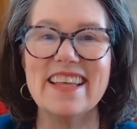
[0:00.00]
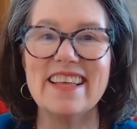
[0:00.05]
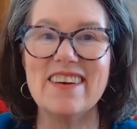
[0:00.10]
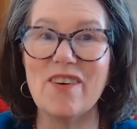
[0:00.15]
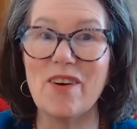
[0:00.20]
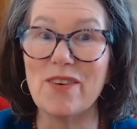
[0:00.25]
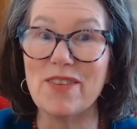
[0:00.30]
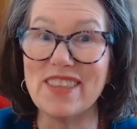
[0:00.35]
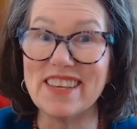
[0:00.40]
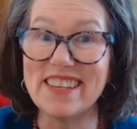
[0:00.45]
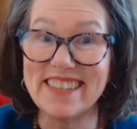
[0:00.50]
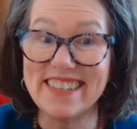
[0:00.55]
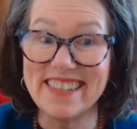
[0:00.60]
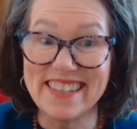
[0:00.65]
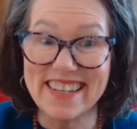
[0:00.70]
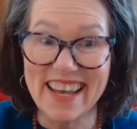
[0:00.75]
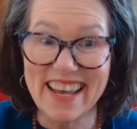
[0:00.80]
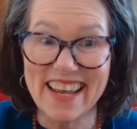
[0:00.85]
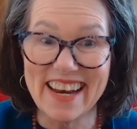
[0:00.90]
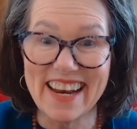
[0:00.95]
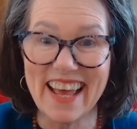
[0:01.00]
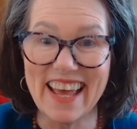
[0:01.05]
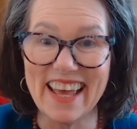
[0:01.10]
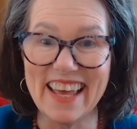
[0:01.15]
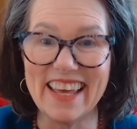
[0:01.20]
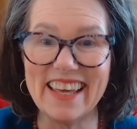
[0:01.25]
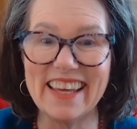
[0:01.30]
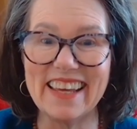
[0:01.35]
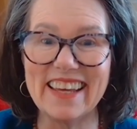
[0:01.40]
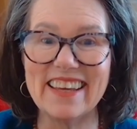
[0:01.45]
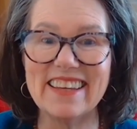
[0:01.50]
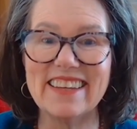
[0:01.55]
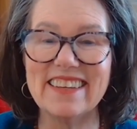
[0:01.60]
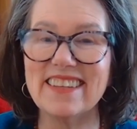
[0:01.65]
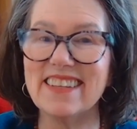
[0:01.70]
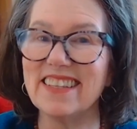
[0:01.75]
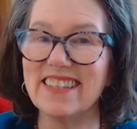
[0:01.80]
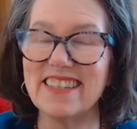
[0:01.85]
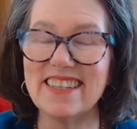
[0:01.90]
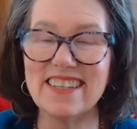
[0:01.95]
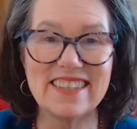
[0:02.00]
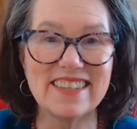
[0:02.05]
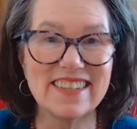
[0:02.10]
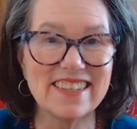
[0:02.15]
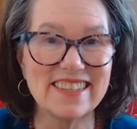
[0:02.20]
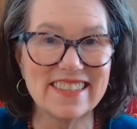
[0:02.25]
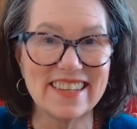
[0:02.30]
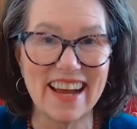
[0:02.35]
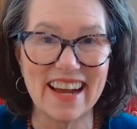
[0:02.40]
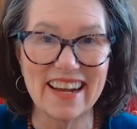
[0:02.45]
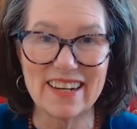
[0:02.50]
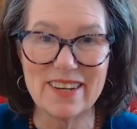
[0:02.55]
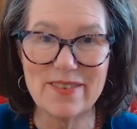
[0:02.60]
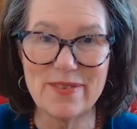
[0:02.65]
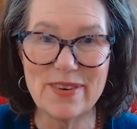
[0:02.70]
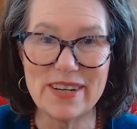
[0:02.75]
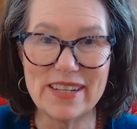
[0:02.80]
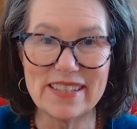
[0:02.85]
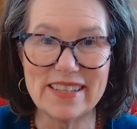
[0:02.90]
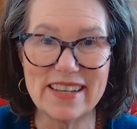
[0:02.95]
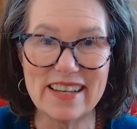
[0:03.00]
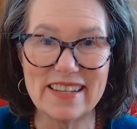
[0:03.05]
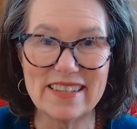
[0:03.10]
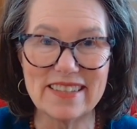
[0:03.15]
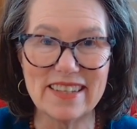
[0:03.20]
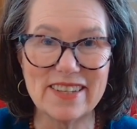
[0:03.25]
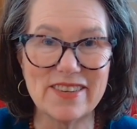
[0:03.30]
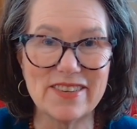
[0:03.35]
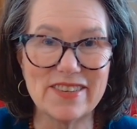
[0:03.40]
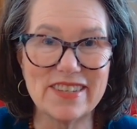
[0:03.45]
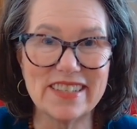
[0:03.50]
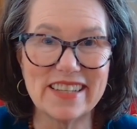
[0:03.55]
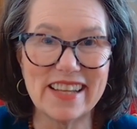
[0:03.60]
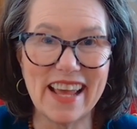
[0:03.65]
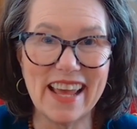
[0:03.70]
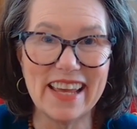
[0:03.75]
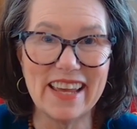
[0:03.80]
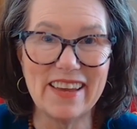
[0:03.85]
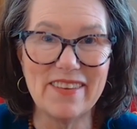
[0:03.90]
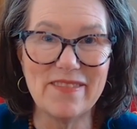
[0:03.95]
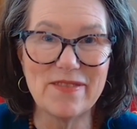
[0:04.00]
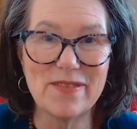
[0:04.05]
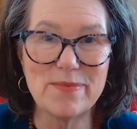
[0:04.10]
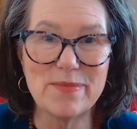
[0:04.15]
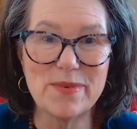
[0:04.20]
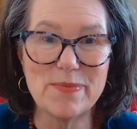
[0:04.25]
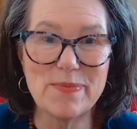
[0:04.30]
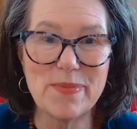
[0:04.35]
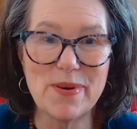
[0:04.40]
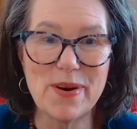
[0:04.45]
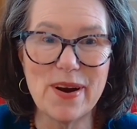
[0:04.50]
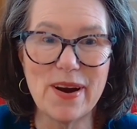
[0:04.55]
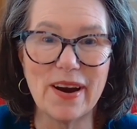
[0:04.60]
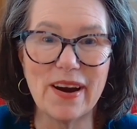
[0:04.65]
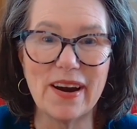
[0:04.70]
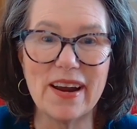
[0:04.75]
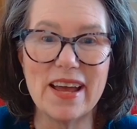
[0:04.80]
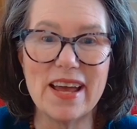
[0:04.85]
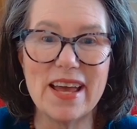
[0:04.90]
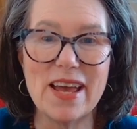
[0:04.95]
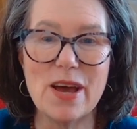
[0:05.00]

or this dead hang, it's just exactly what it sounds like. You're just hanging from a bar.